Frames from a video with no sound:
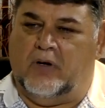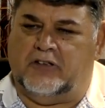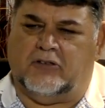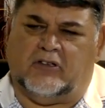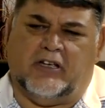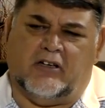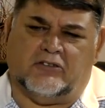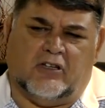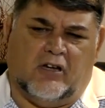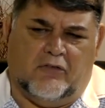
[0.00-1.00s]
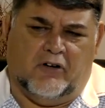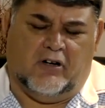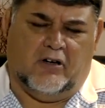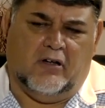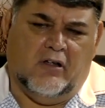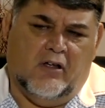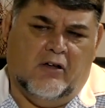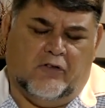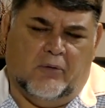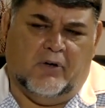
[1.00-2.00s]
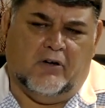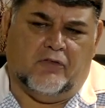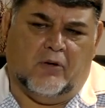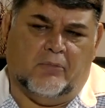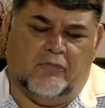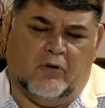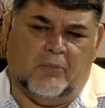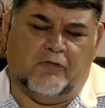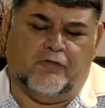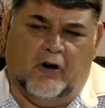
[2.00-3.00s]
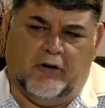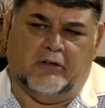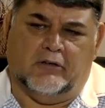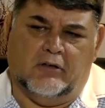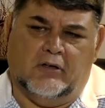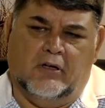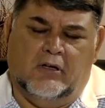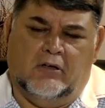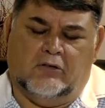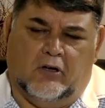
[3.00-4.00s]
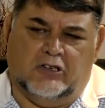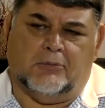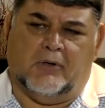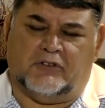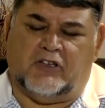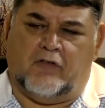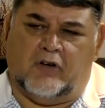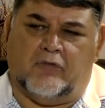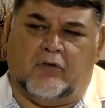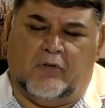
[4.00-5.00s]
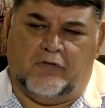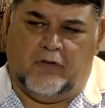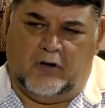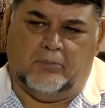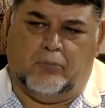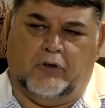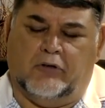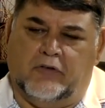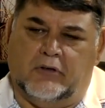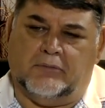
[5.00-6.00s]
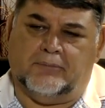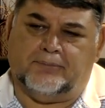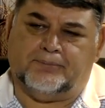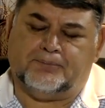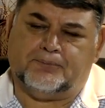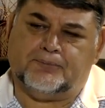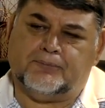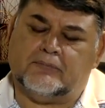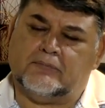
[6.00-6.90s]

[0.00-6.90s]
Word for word: what is your take on South Africa from a from from a foreign, knowledgeable of South Africa from a foreign point of view? Well, I mean,